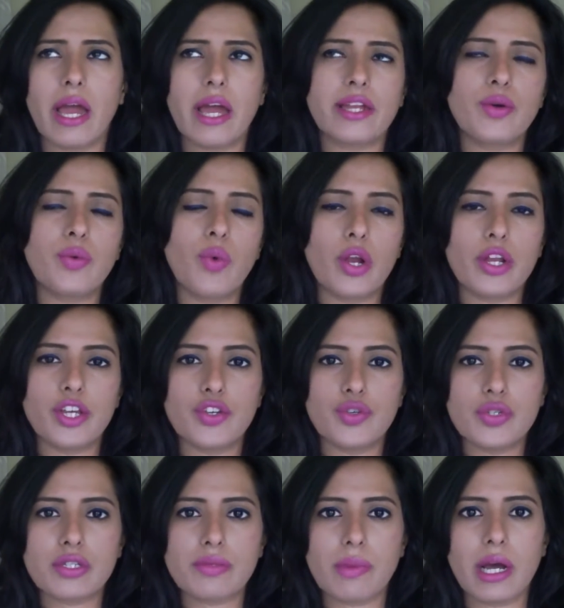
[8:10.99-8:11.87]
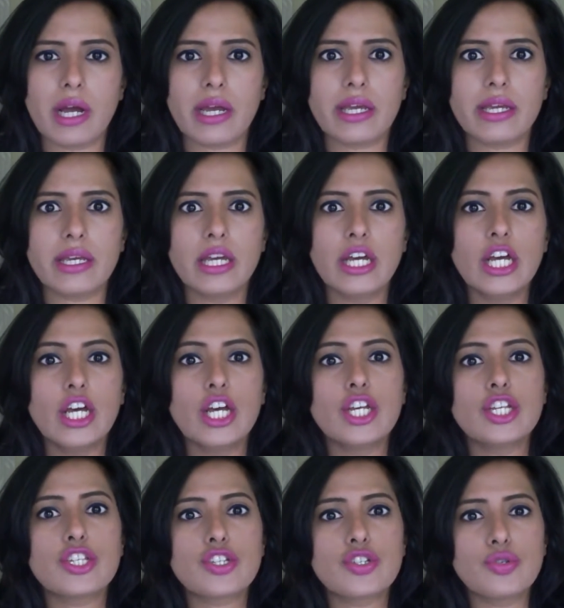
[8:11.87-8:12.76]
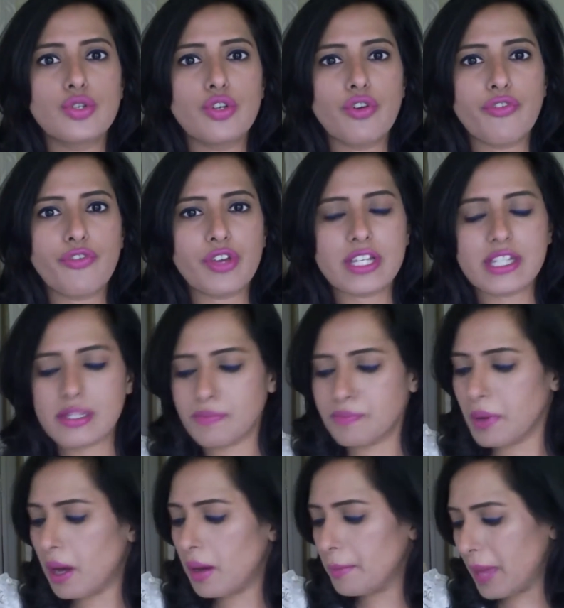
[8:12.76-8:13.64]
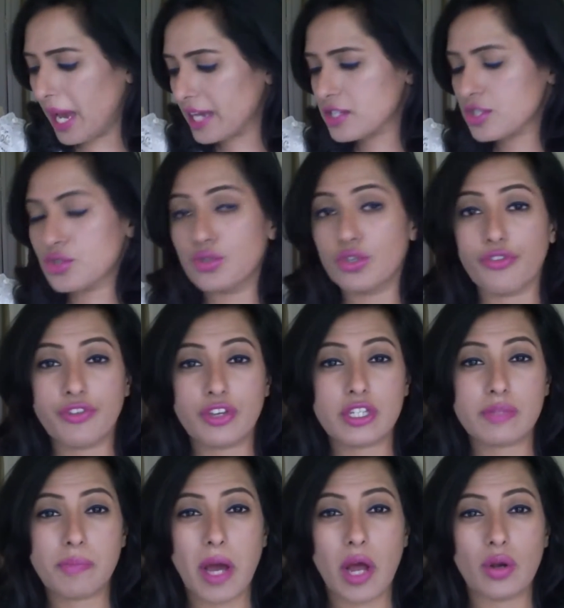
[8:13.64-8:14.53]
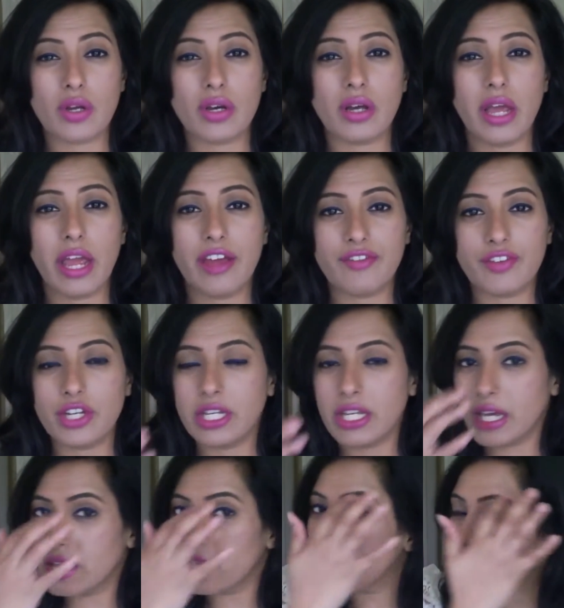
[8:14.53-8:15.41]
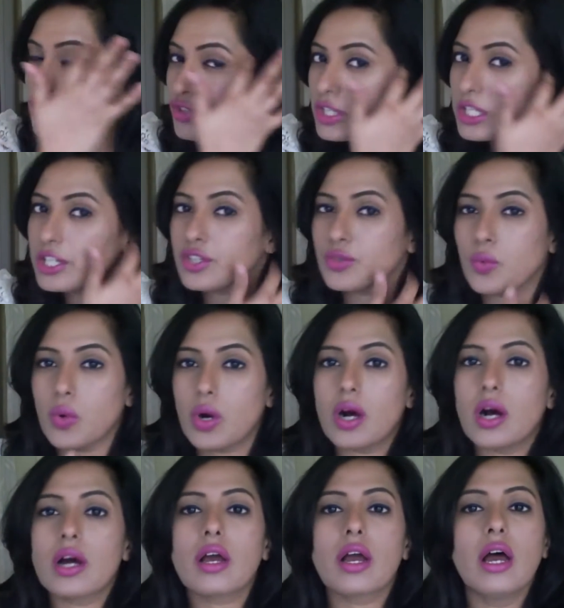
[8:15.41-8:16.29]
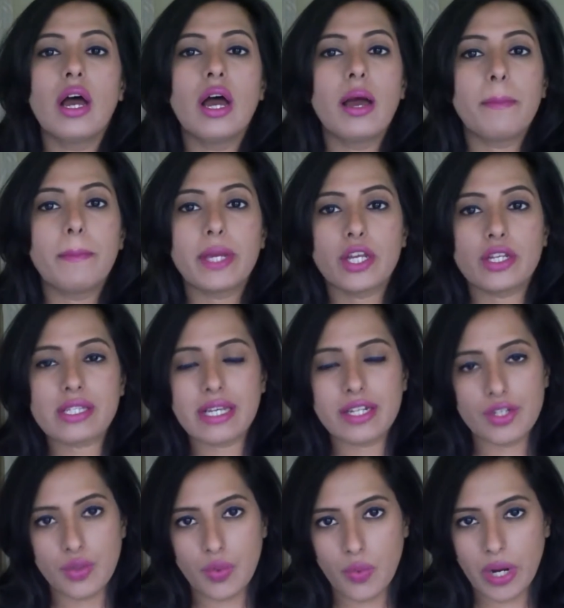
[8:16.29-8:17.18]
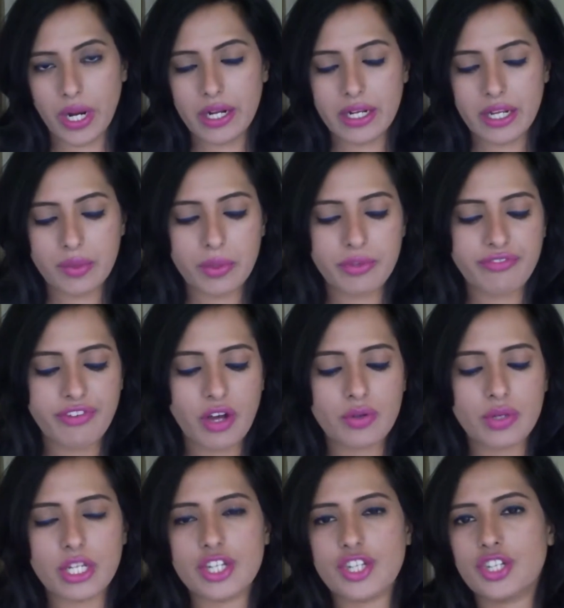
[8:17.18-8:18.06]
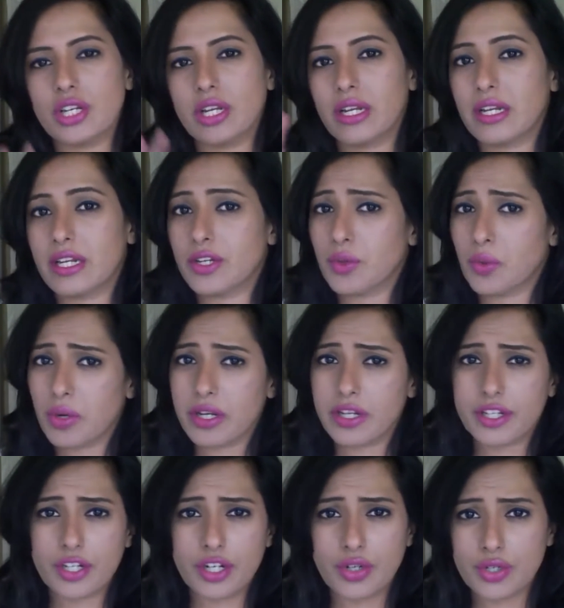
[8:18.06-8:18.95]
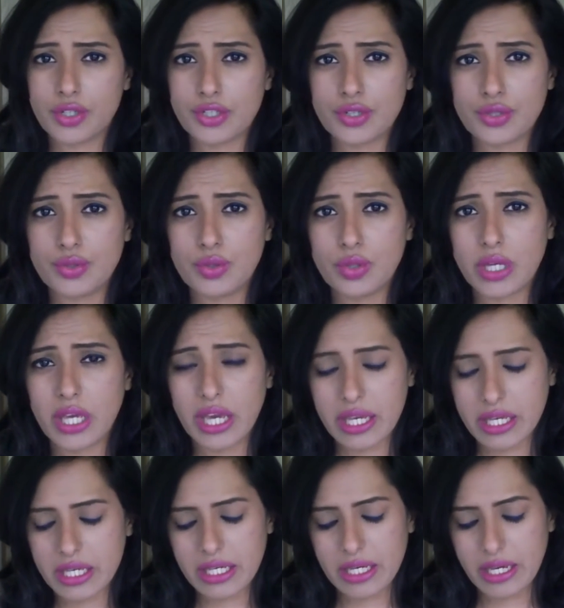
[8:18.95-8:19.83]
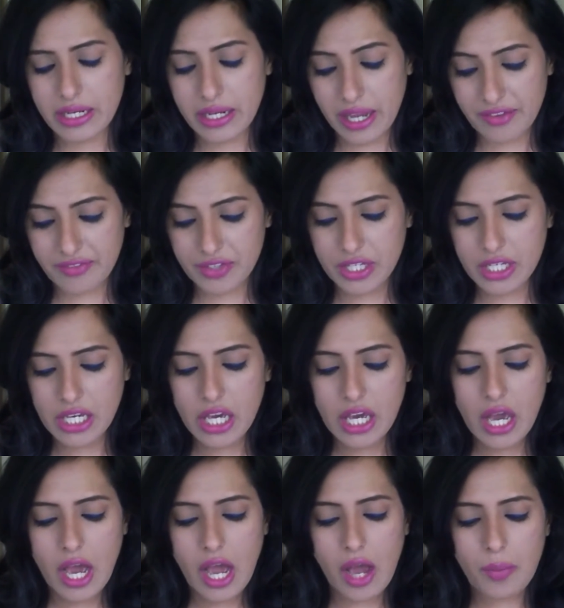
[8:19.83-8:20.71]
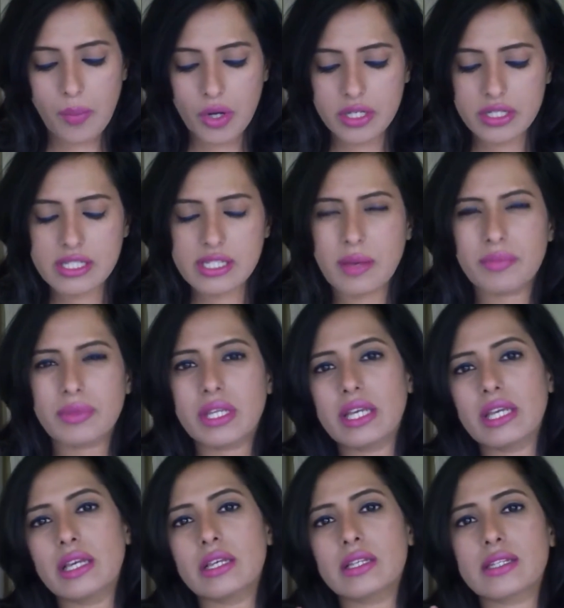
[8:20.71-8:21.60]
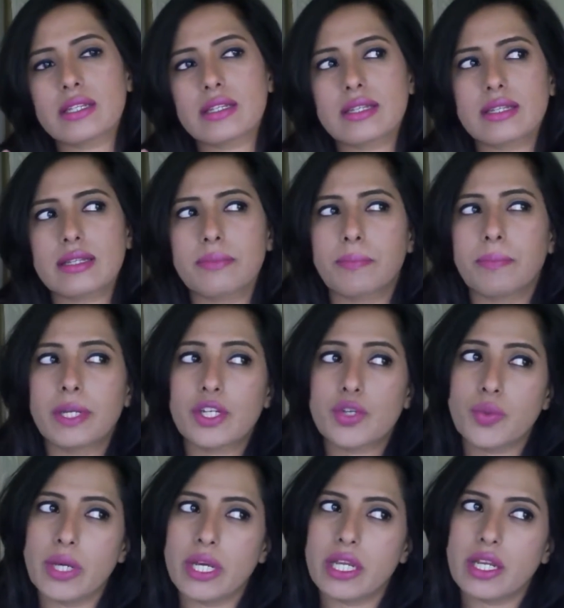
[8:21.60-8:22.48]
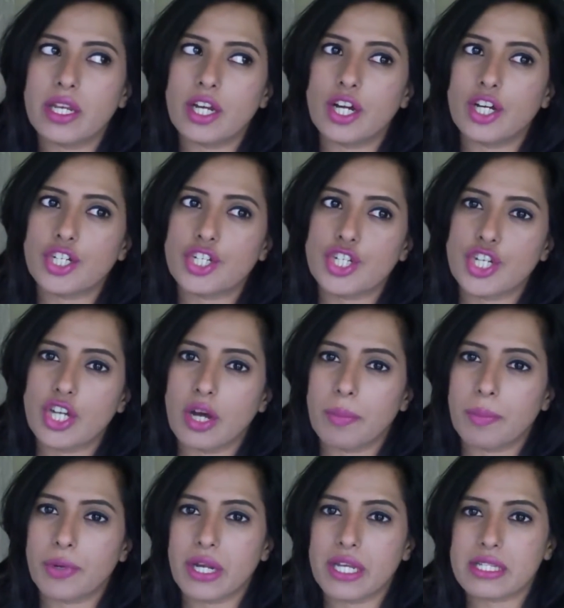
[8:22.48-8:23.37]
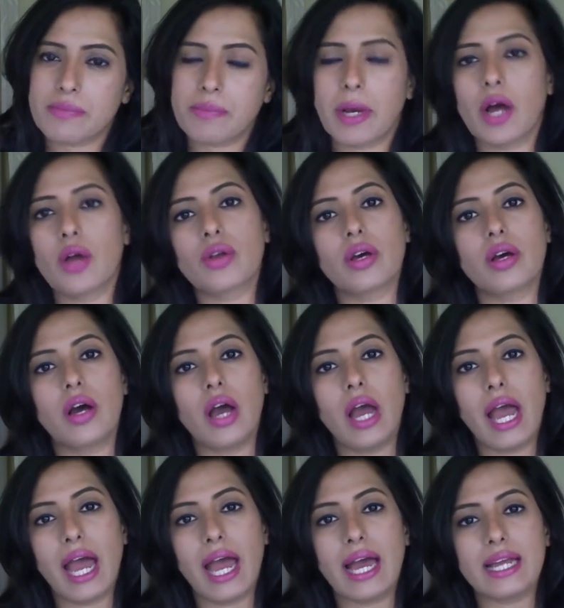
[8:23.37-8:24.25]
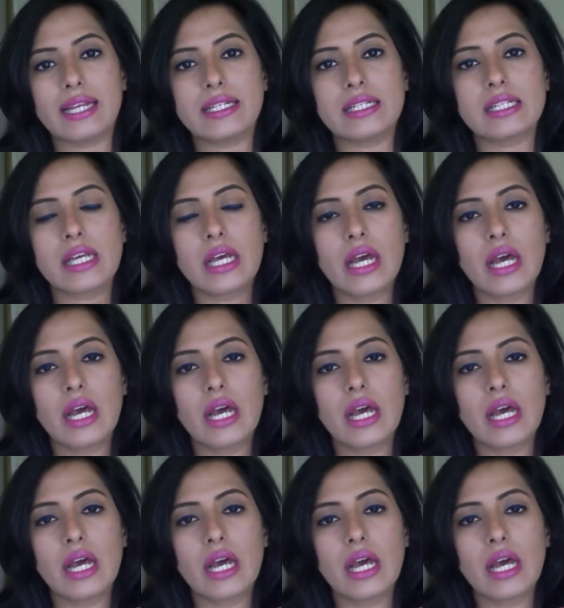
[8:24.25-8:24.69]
don't want to use my MAC Studio Fix powder every day literally to work, because I do wear liquid foundation and I don't want it to look too cakey and heavy. I wanted something between a sheer press powder and